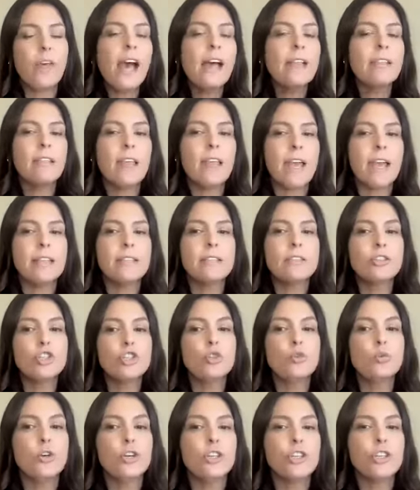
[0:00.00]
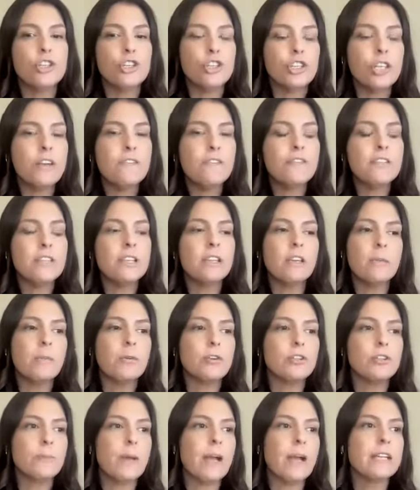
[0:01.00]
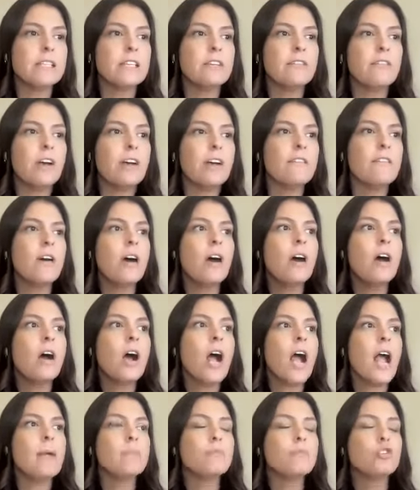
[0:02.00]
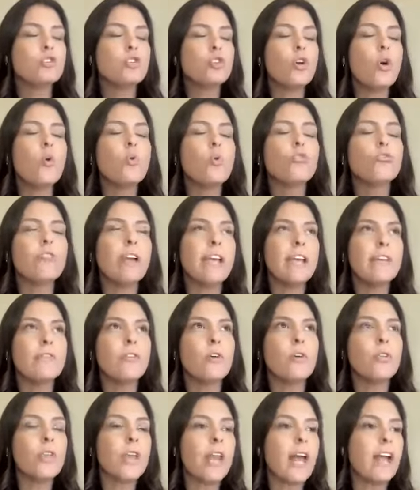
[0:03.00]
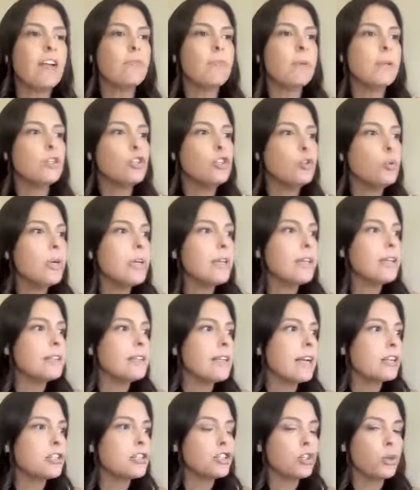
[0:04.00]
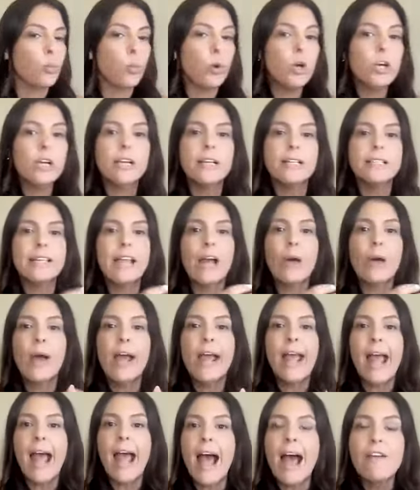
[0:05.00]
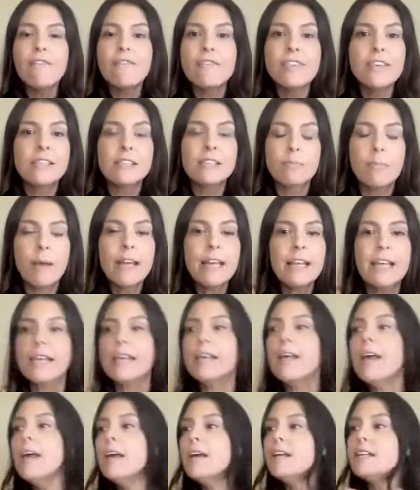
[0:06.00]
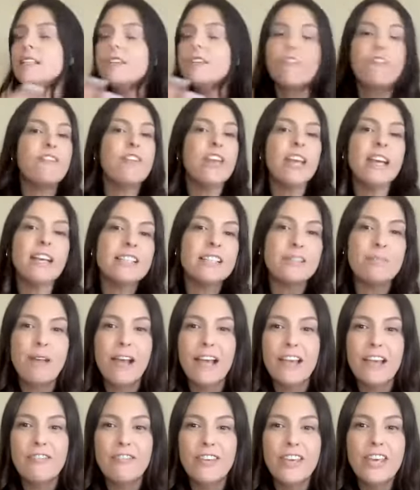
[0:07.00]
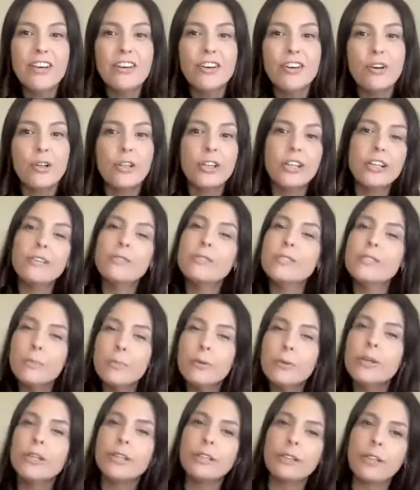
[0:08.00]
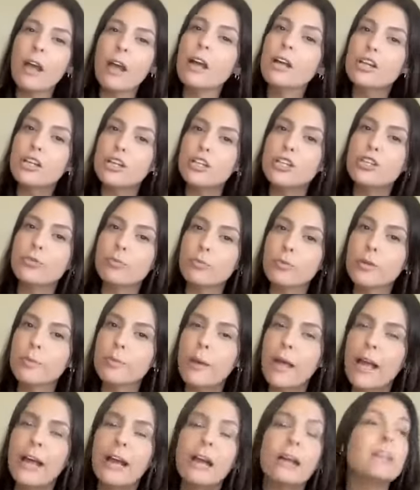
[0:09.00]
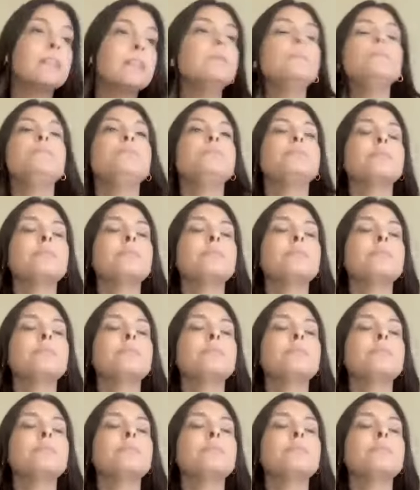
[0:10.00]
that lens, you could shift to the perspective of, I'm so grateful that I've been doing this extra work because now I have this money to fix my vehicle. And it was a pretty large repair.